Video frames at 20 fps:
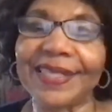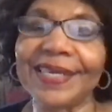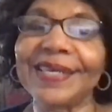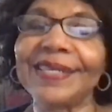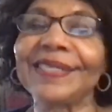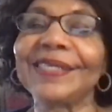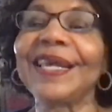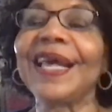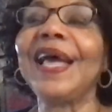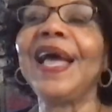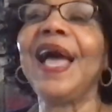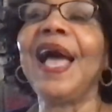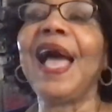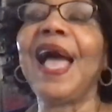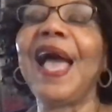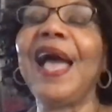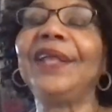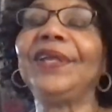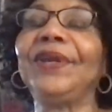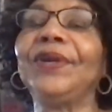this.
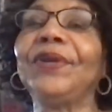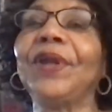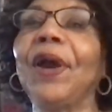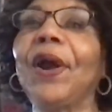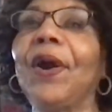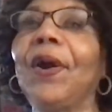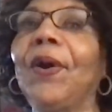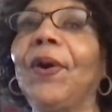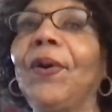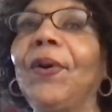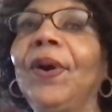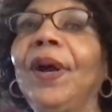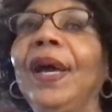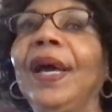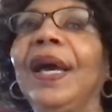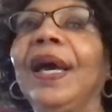And you know,